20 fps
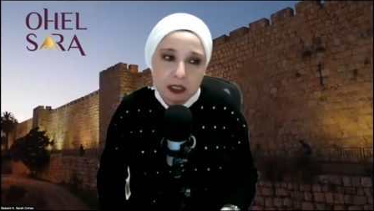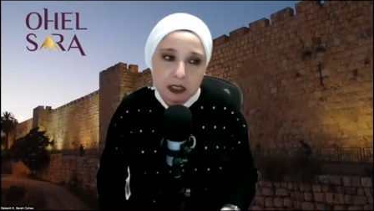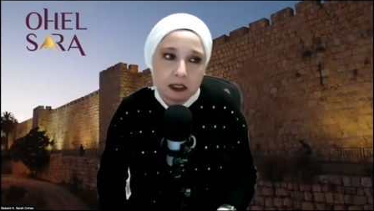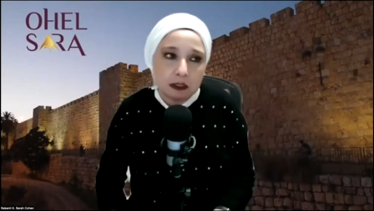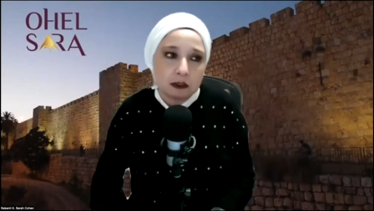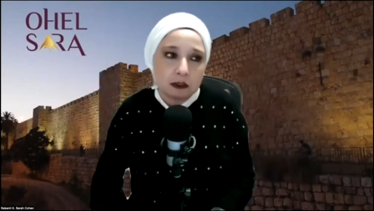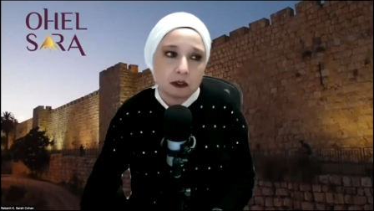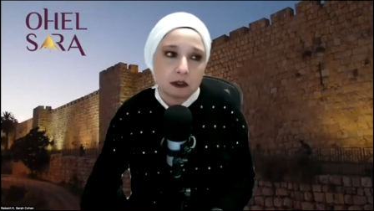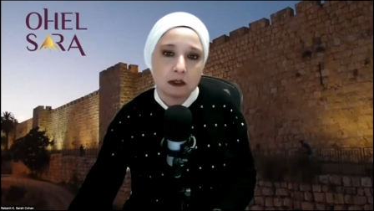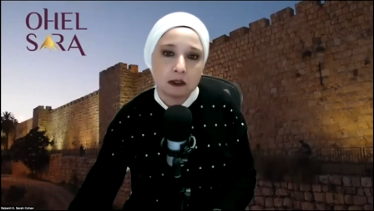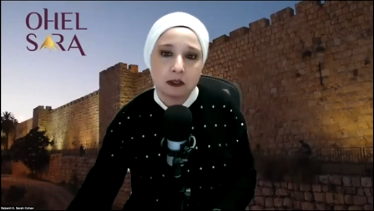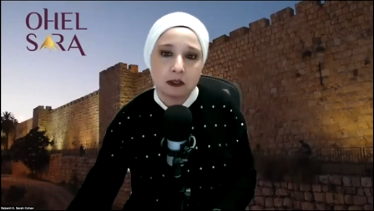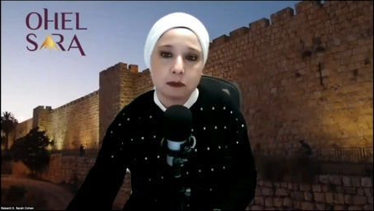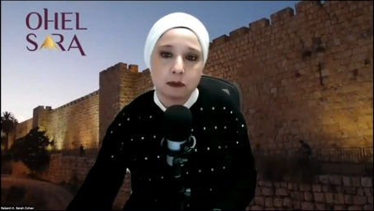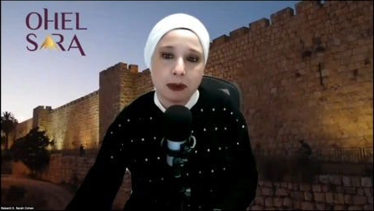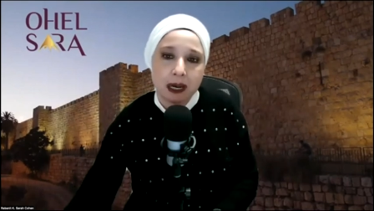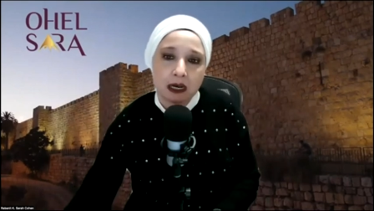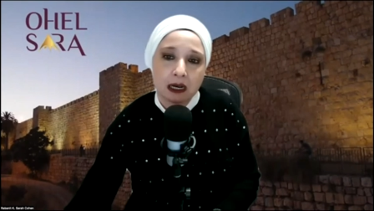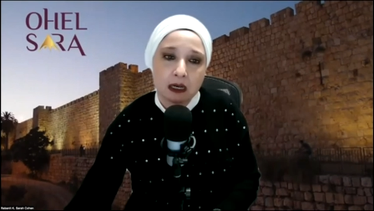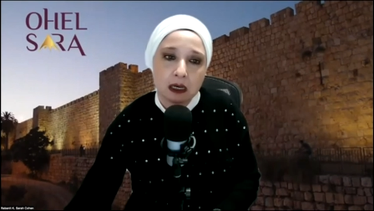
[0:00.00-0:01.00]
he turns his
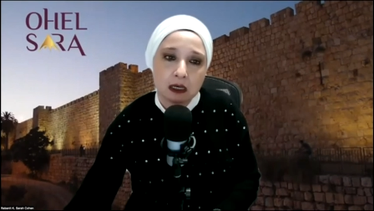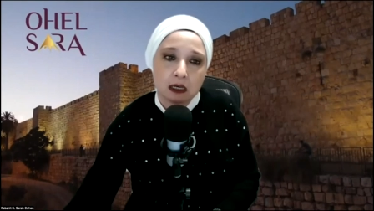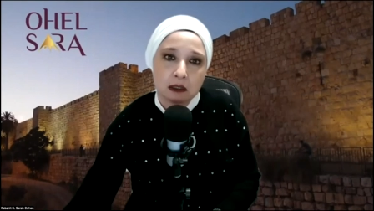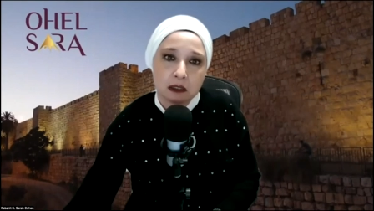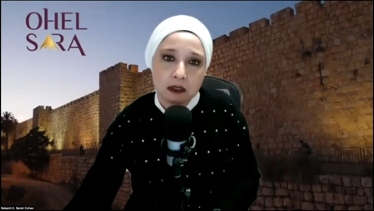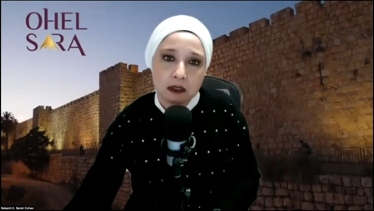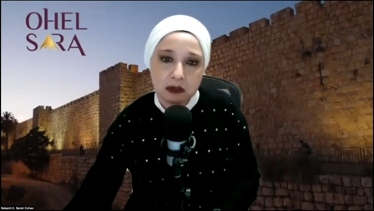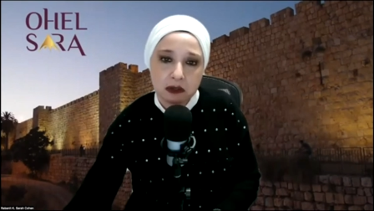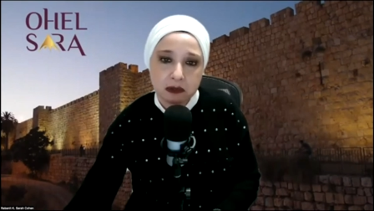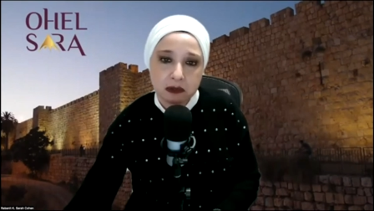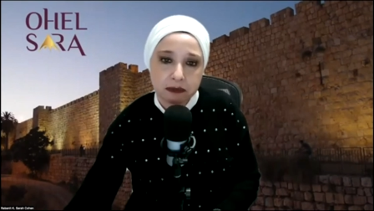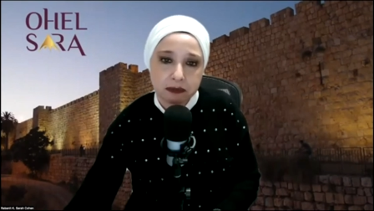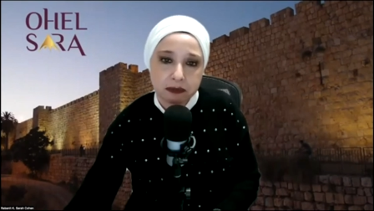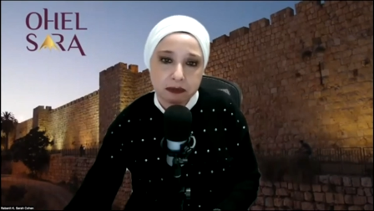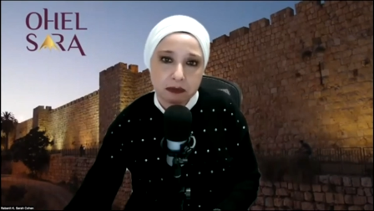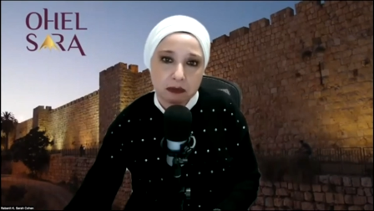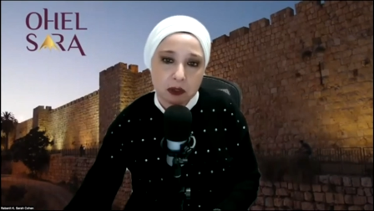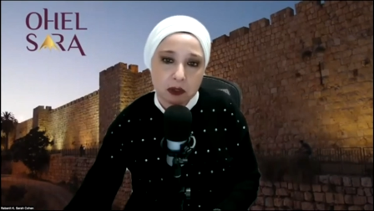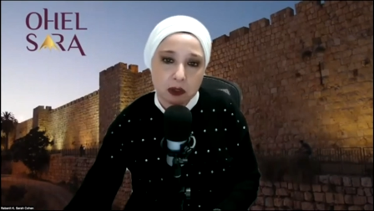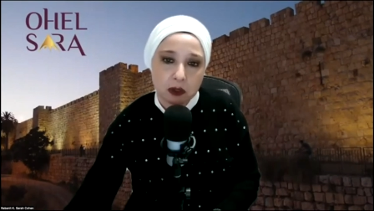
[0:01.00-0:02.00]
back on us.
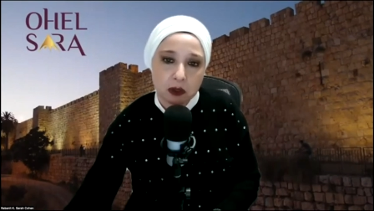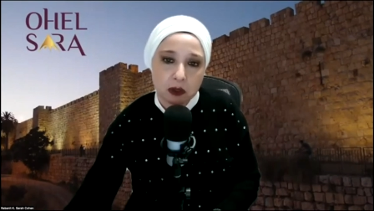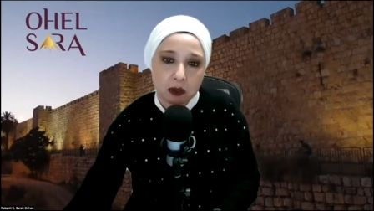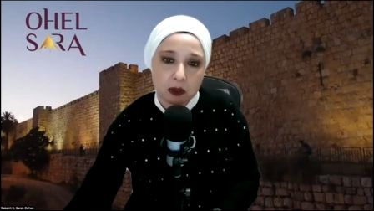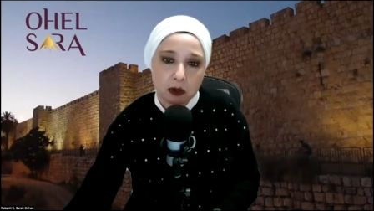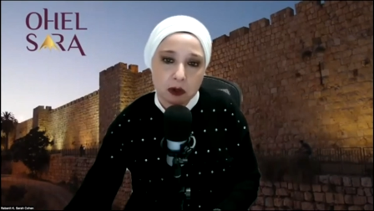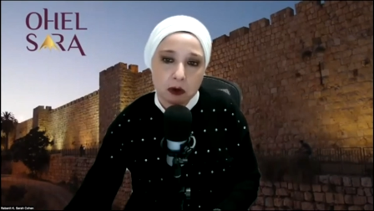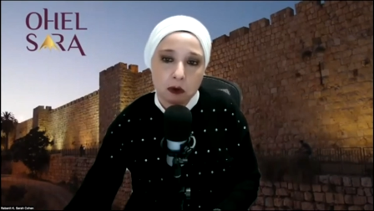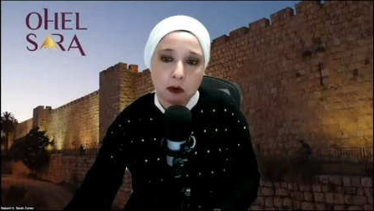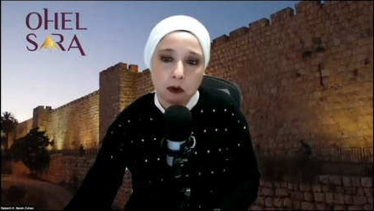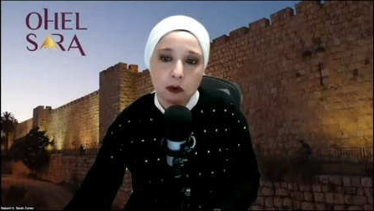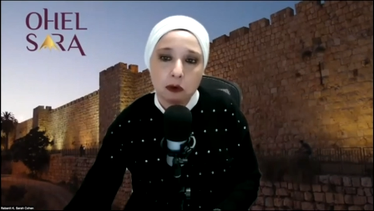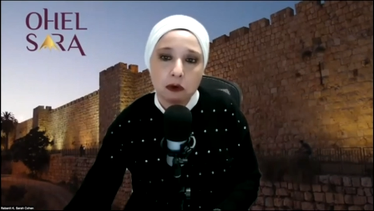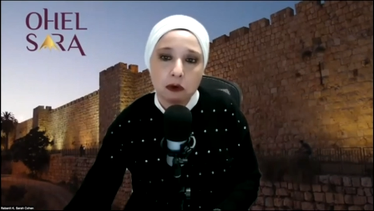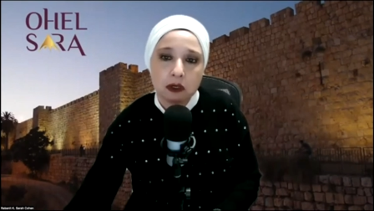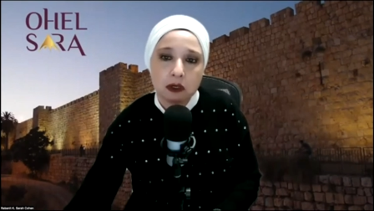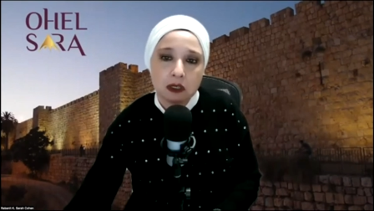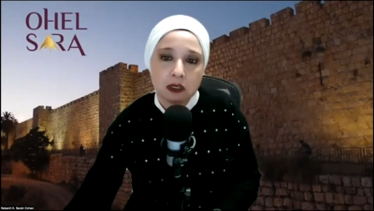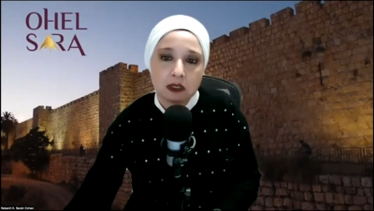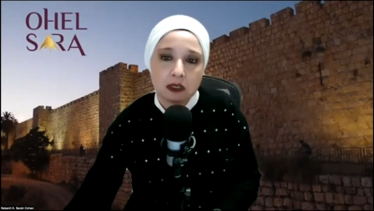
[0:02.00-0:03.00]
Who
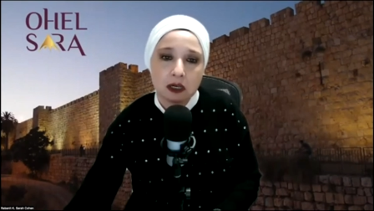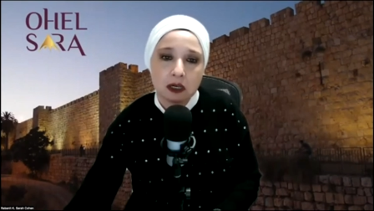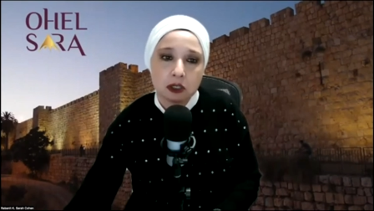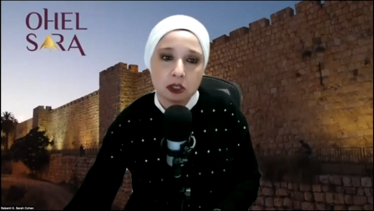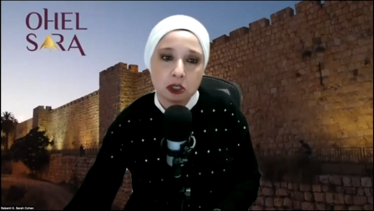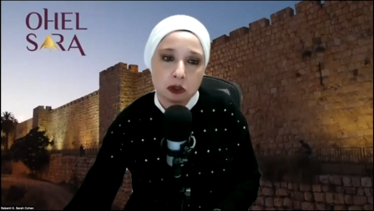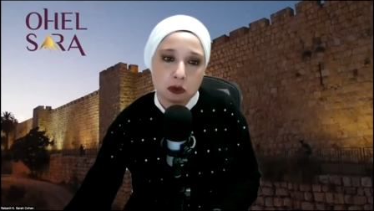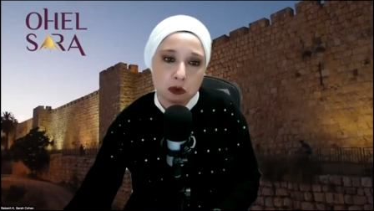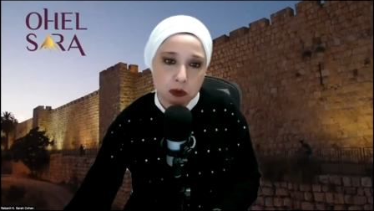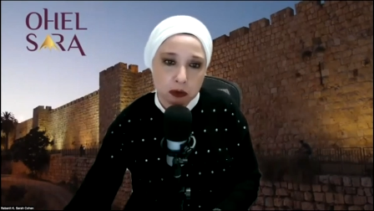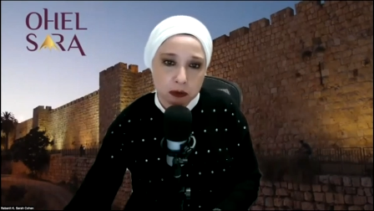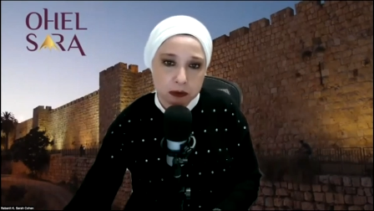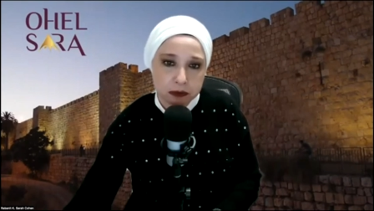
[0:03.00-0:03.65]
is Ashur?